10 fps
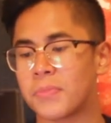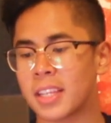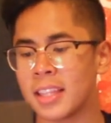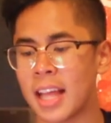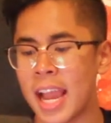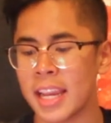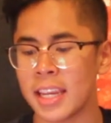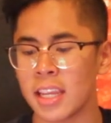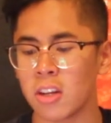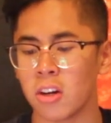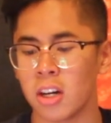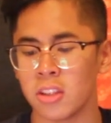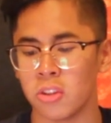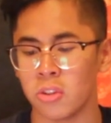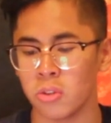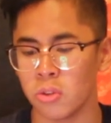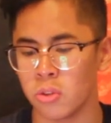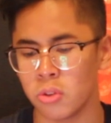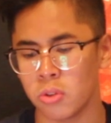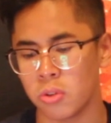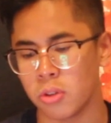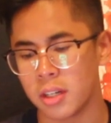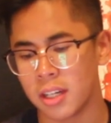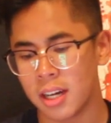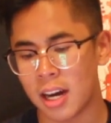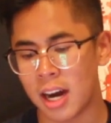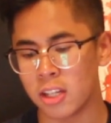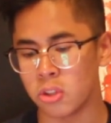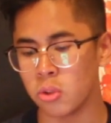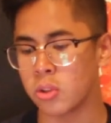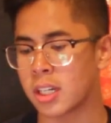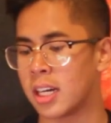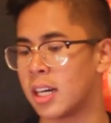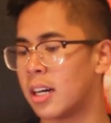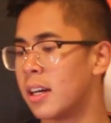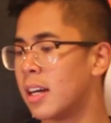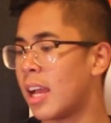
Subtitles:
Lainin Haduka.